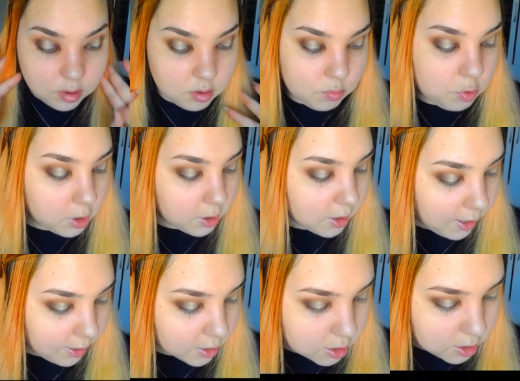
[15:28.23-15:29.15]
what
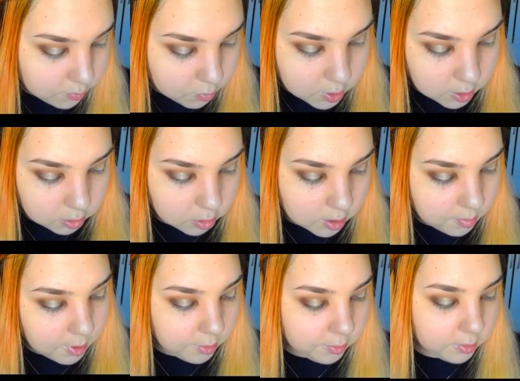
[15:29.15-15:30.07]
I actually want to talk
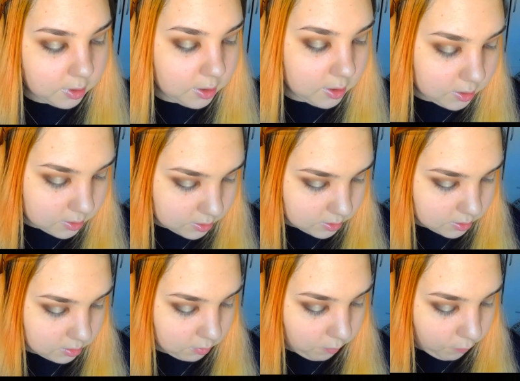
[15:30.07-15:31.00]
about
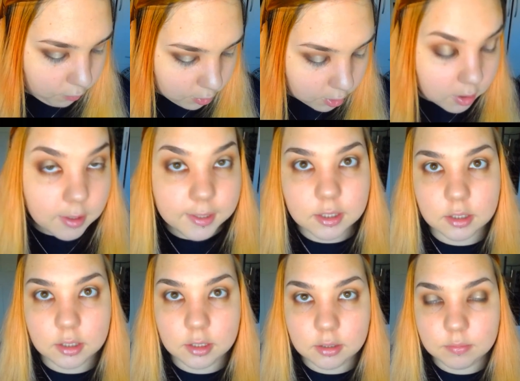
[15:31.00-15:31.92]
is 4
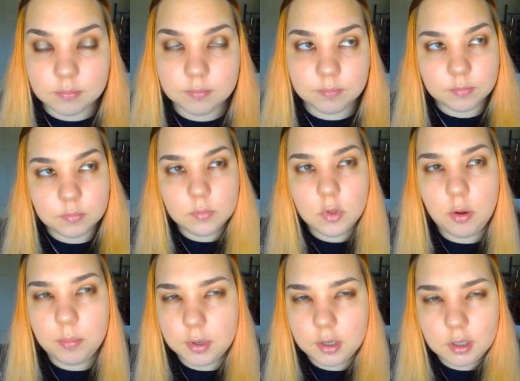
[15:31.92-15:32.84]
glitter
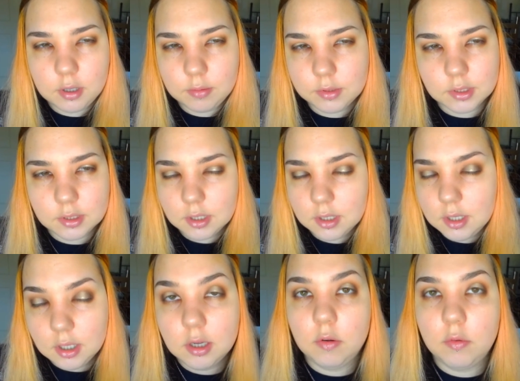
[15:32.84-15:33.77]
toppers,
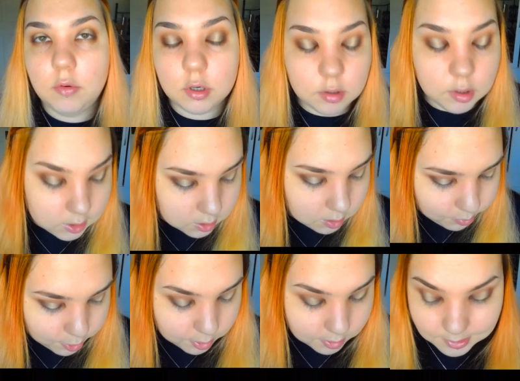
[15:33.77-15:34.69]
4 glitter
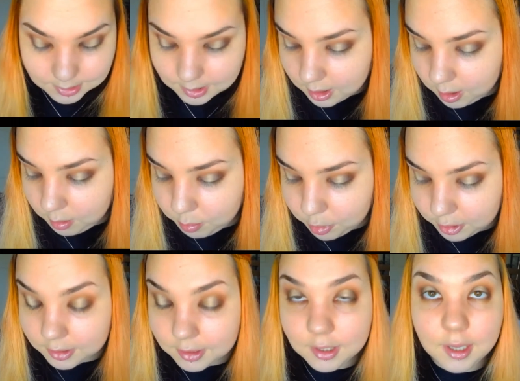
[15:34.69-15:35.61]
products that I
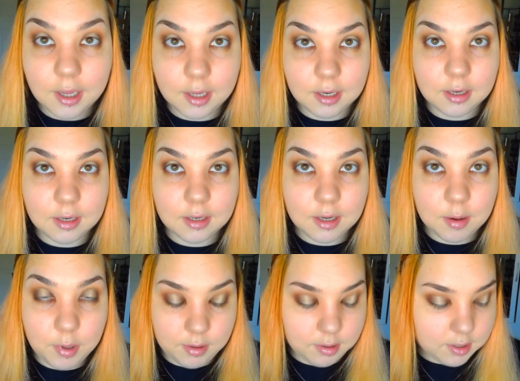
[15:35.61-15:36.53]
bought in
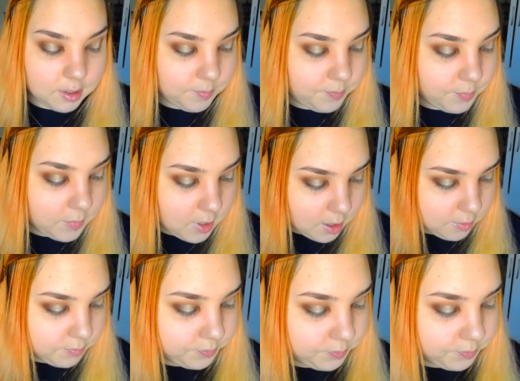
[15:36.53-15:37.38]
America. Now,